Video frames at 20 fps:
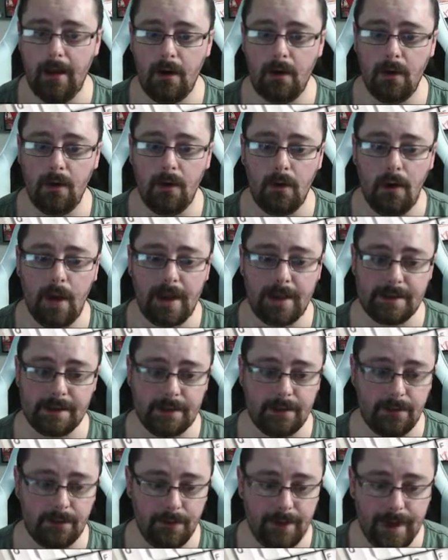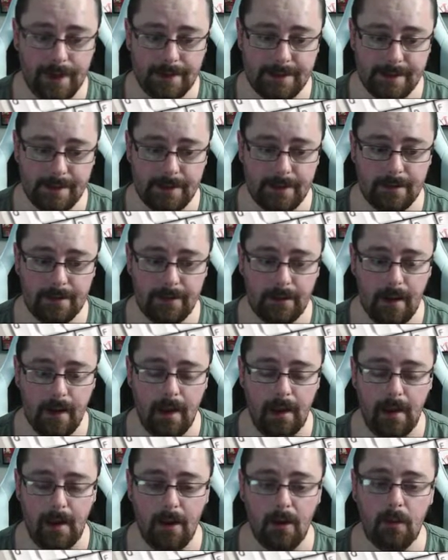or has donated
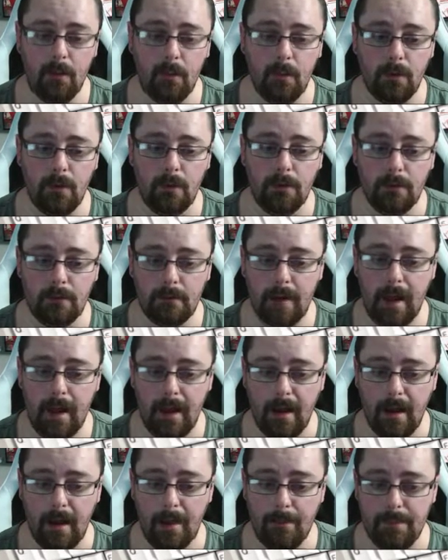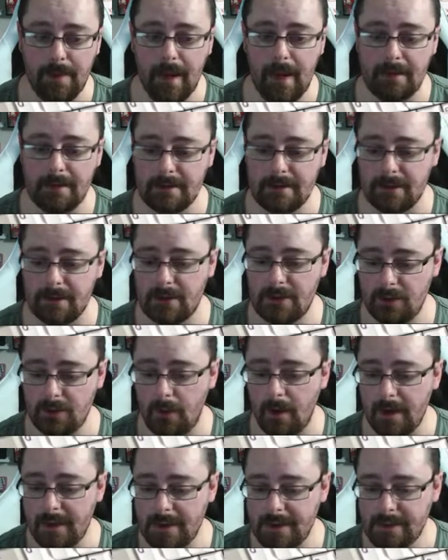will be entered
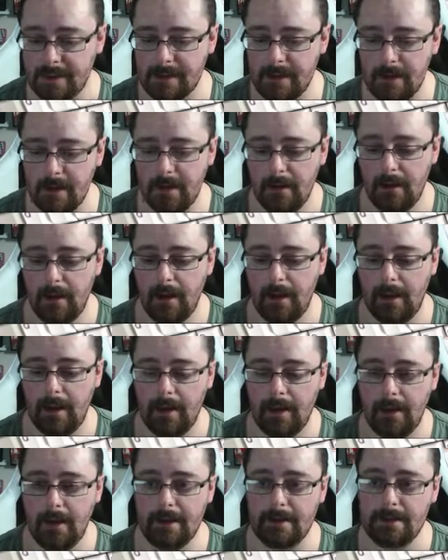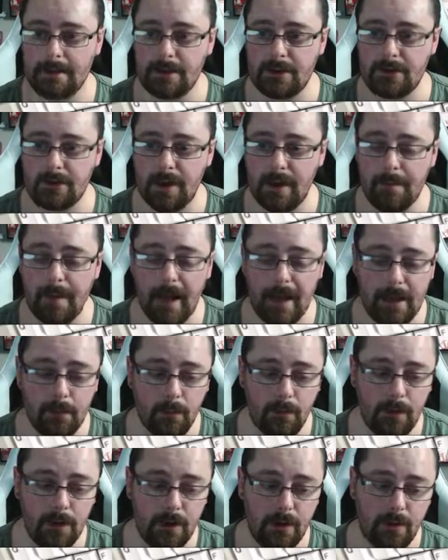twice into the stream.
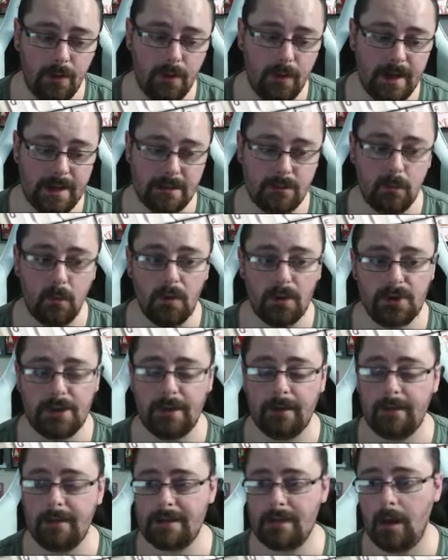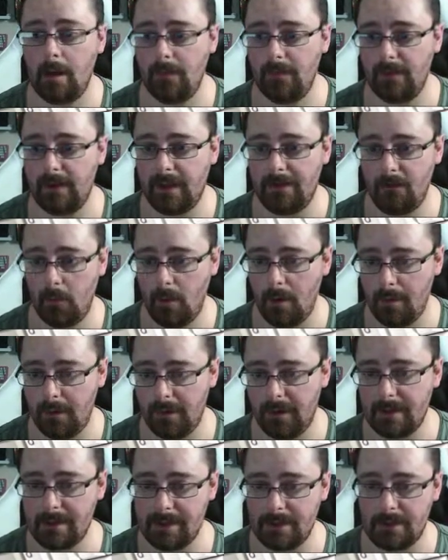Anyone who is watching at the time of the giveaway will
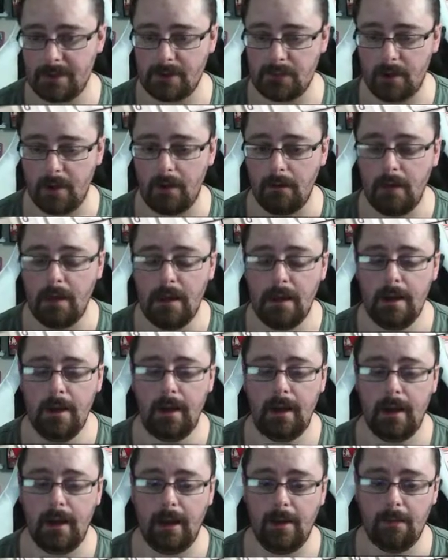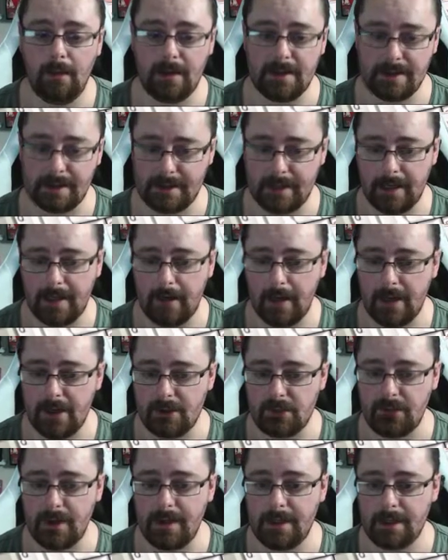be entered as well, as a single
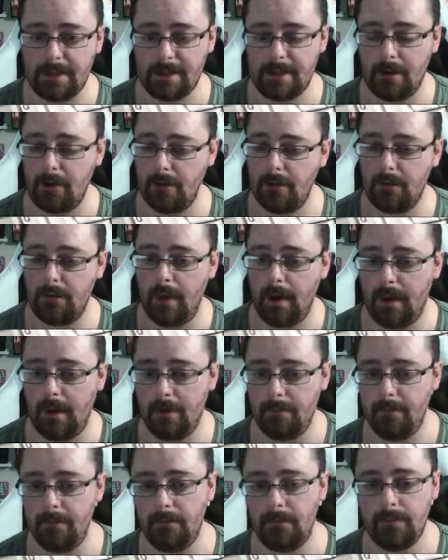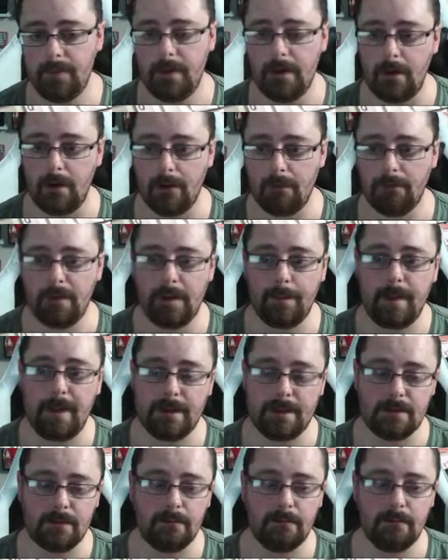entry. So you know,
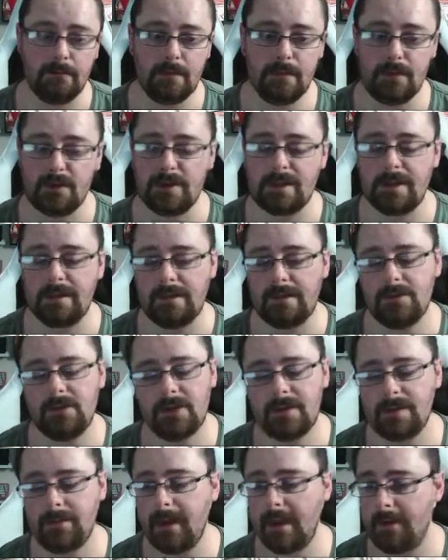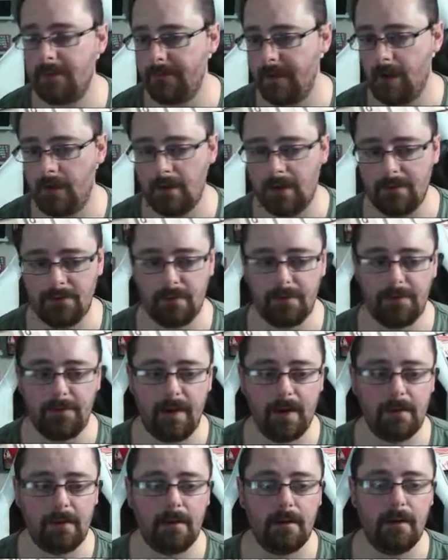depends on, just to make it fair, given the
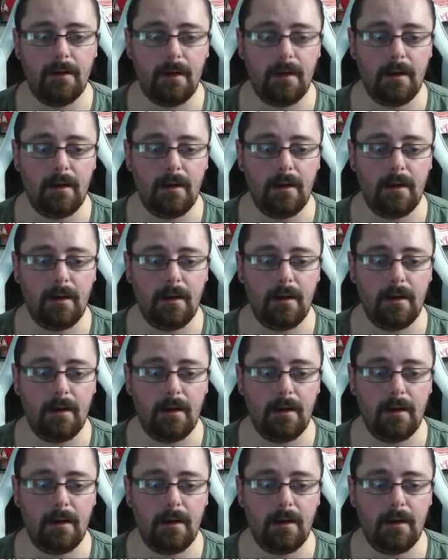fact that